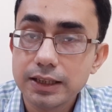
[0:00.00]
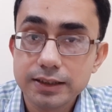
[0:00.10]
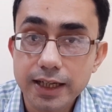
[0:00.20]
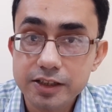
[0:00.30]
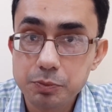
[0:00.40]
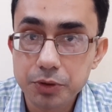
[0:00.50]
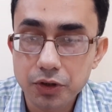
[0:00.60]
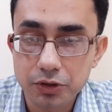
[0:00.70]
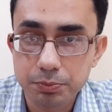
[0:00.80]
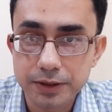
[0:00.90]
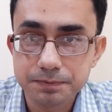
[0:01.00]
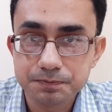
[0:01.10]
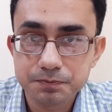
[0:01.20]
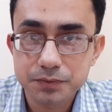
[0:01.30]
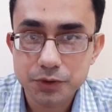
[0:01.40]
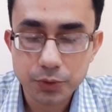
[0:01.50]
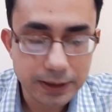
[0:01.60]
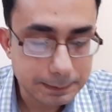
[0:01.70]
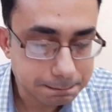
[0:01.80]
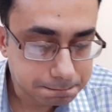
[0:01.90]
That is beyond me.
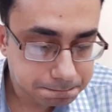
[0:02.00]
Okay.